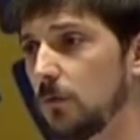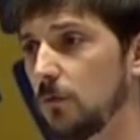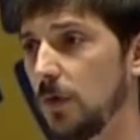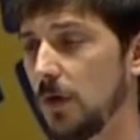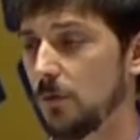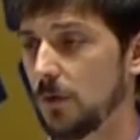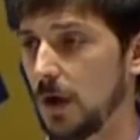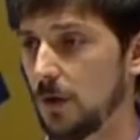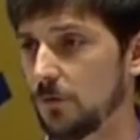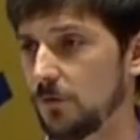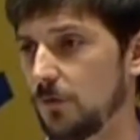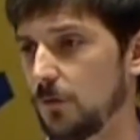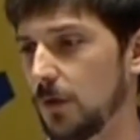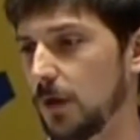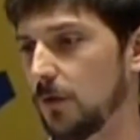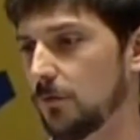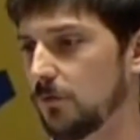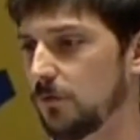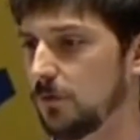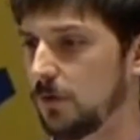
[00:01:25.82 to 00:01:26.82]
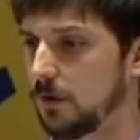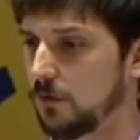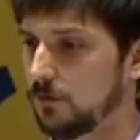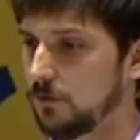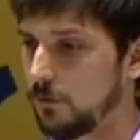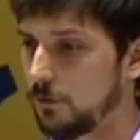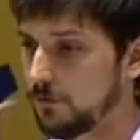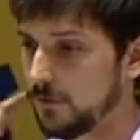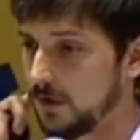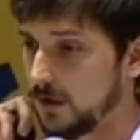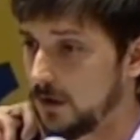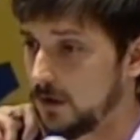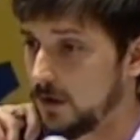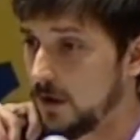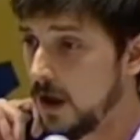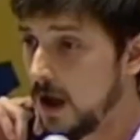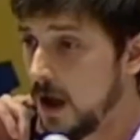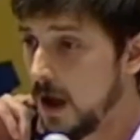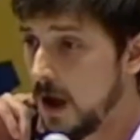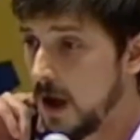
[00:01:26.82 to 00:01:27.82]
quit what I was doing. I was doing consulting,
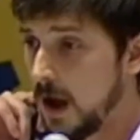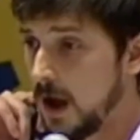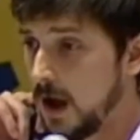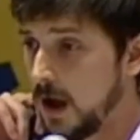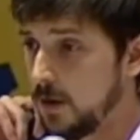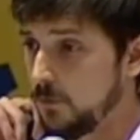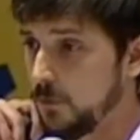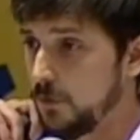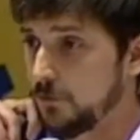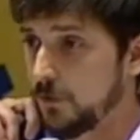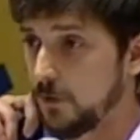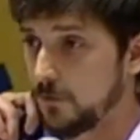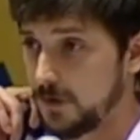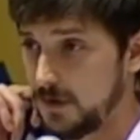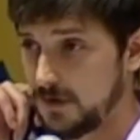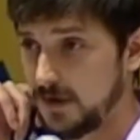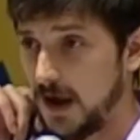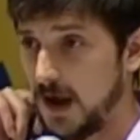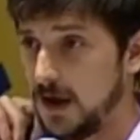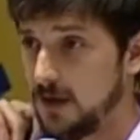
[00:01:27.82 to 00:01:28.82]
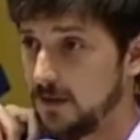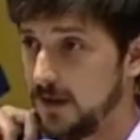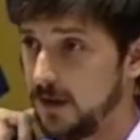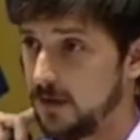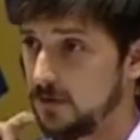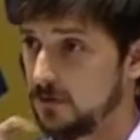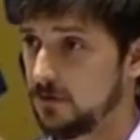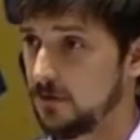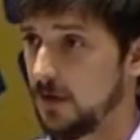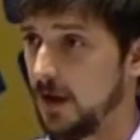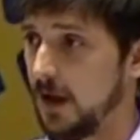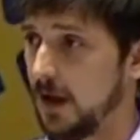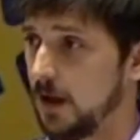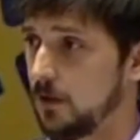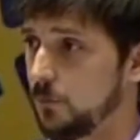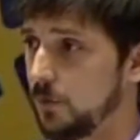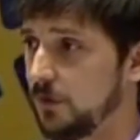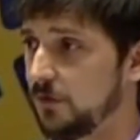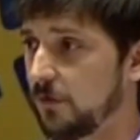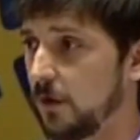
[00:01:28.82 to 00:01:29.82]
and moved over to Thailand,
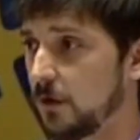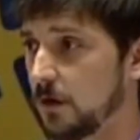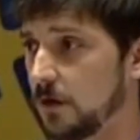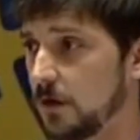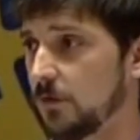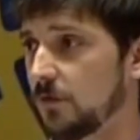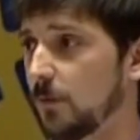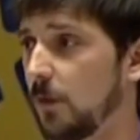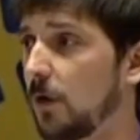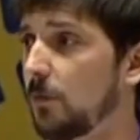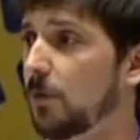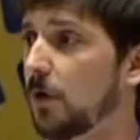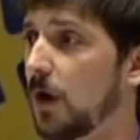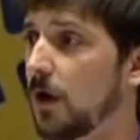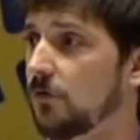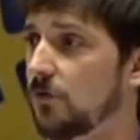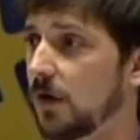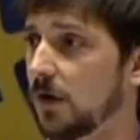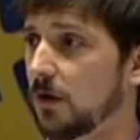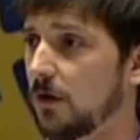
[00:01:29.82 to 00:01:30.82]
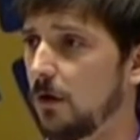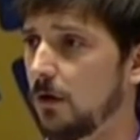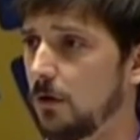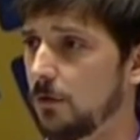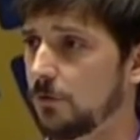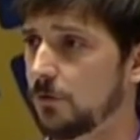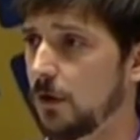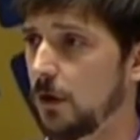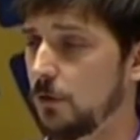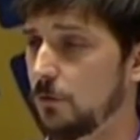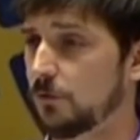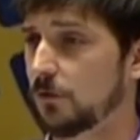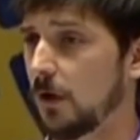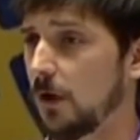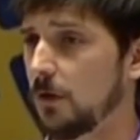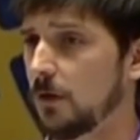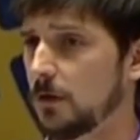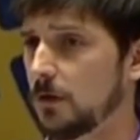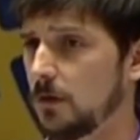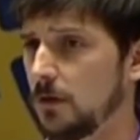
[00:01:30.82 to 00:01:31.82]
and we started a small project called
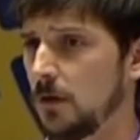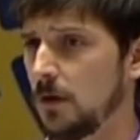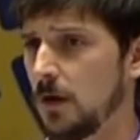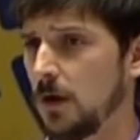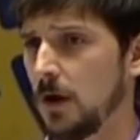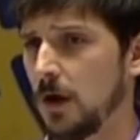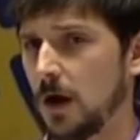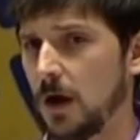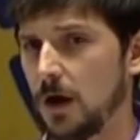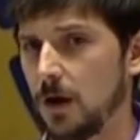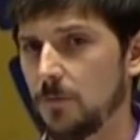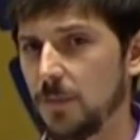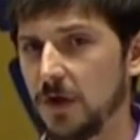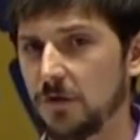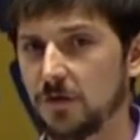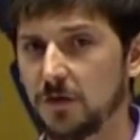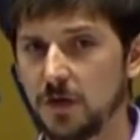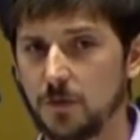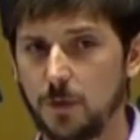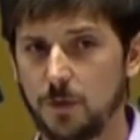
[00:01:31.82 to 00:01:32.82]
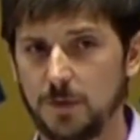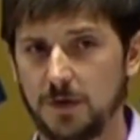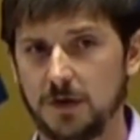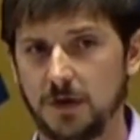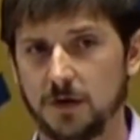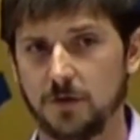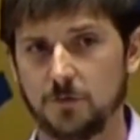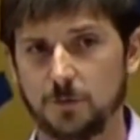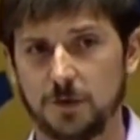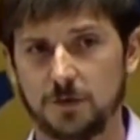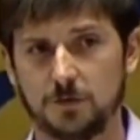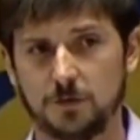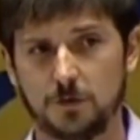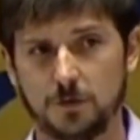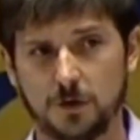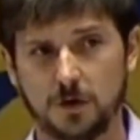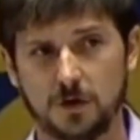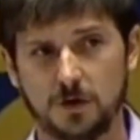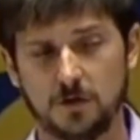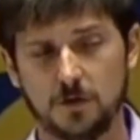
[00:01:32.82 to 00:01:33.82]
Co-Scholar. Basically what we did is we
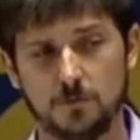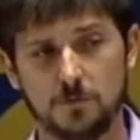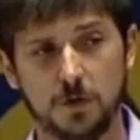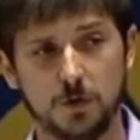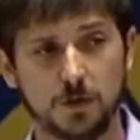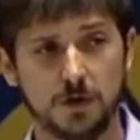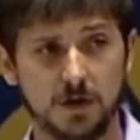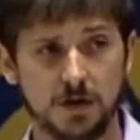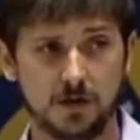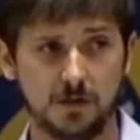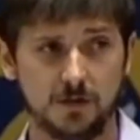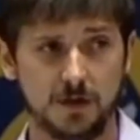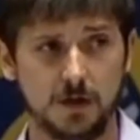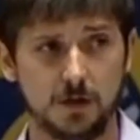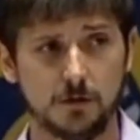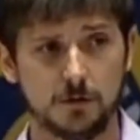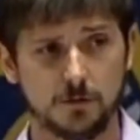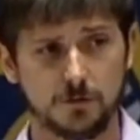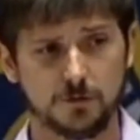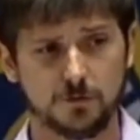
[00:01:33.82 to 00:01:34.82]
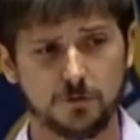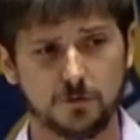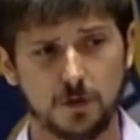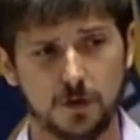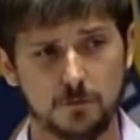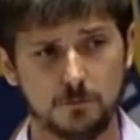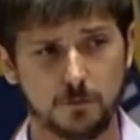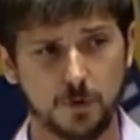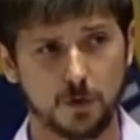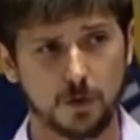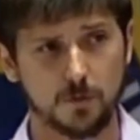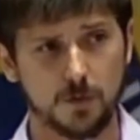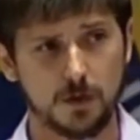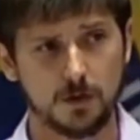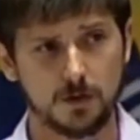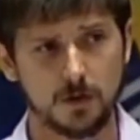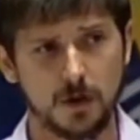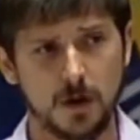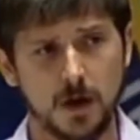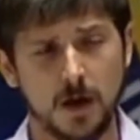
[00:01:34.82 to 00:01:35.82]
took community leaders from
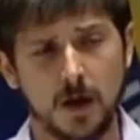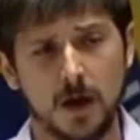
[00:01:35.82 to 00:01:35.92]
Burma